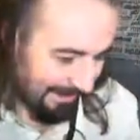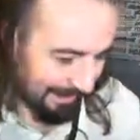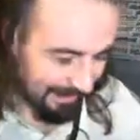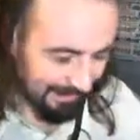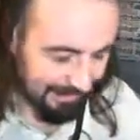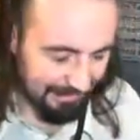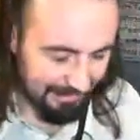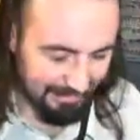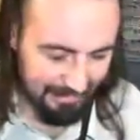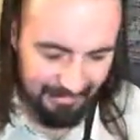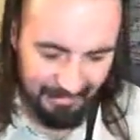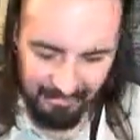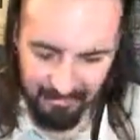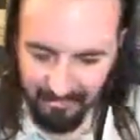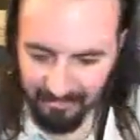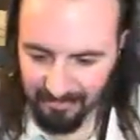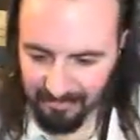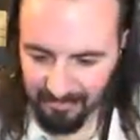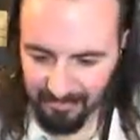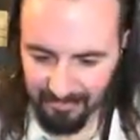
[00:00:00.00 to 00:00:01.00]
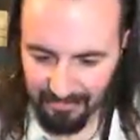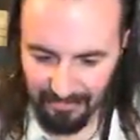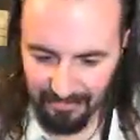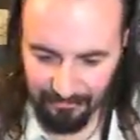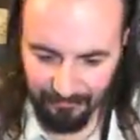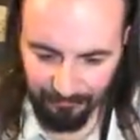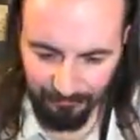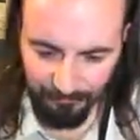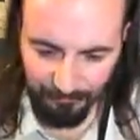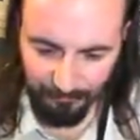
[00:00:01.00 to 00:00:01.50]
I got this guy.
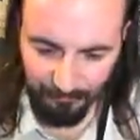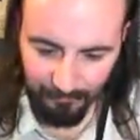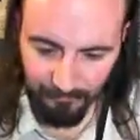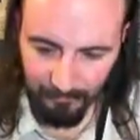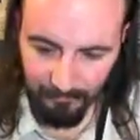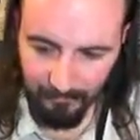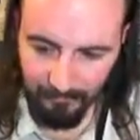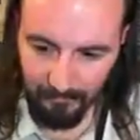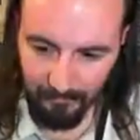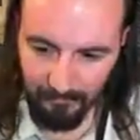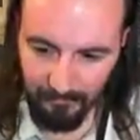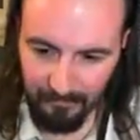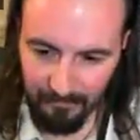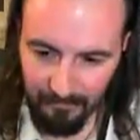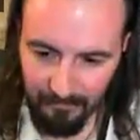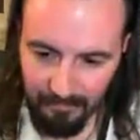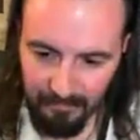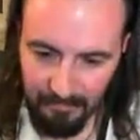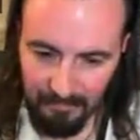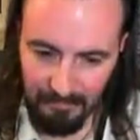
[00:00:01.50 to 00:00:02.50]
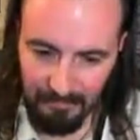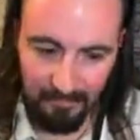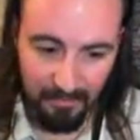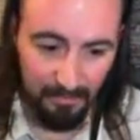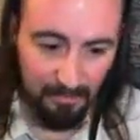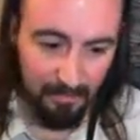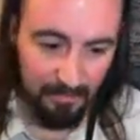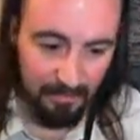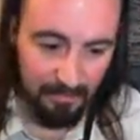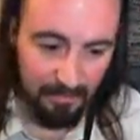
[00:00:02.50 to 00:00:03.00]
Now
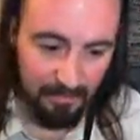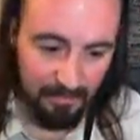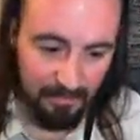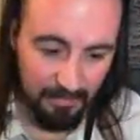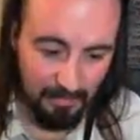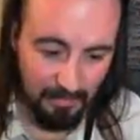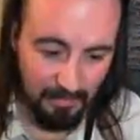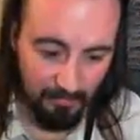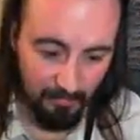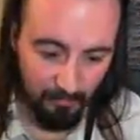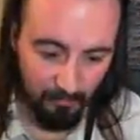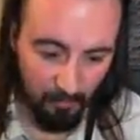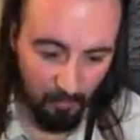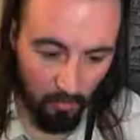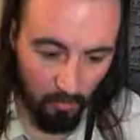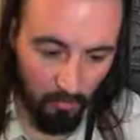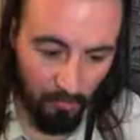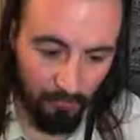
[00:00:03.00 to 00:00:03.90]
this guy can either lob